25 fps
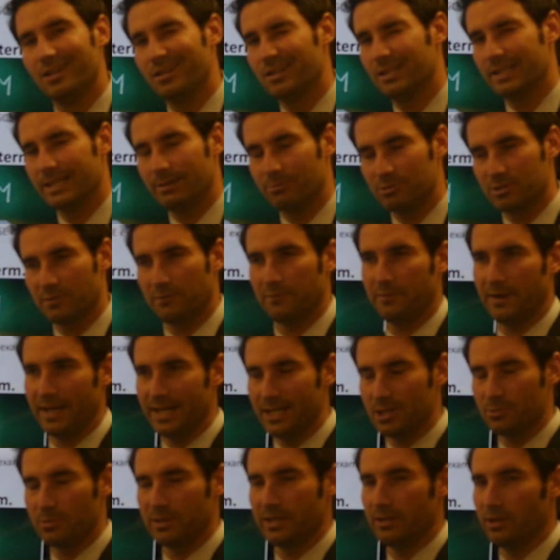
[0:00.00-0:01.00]
There was a
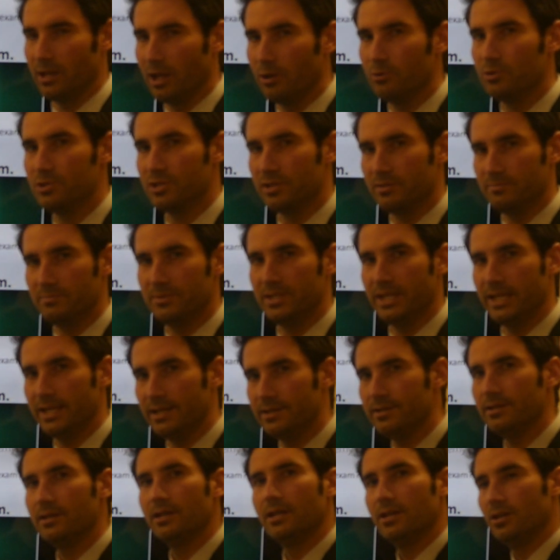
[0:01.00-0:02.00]
phase when loads of them
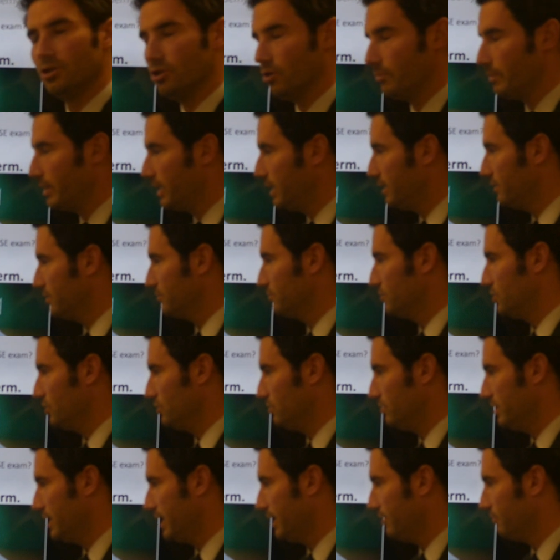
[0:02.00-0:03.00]
did, not many of them
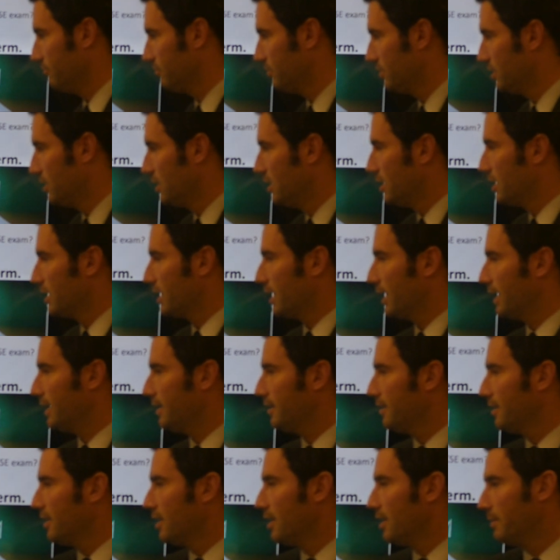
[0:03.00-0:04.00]
do now. Okay.